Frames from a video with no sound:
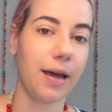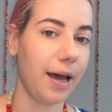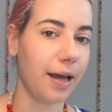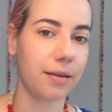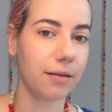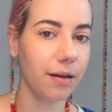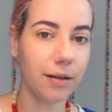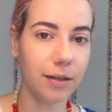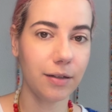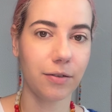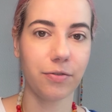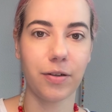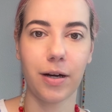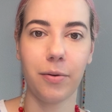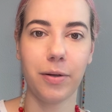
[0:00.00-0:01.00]
And not in a
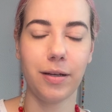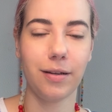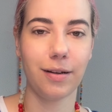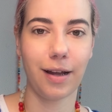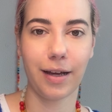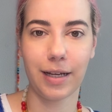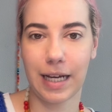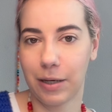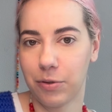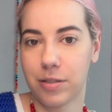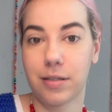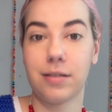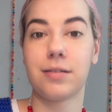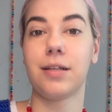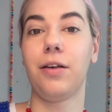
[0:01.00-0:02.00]
very, like, I would
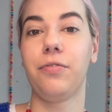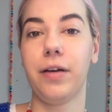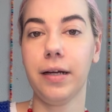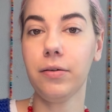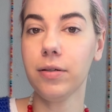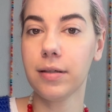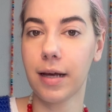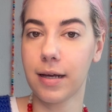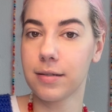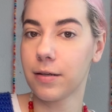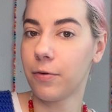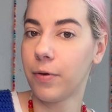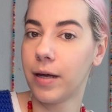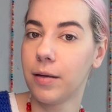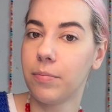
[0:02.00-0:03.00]
say,
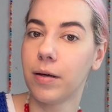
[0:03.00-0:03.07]
self-aggrandizing way,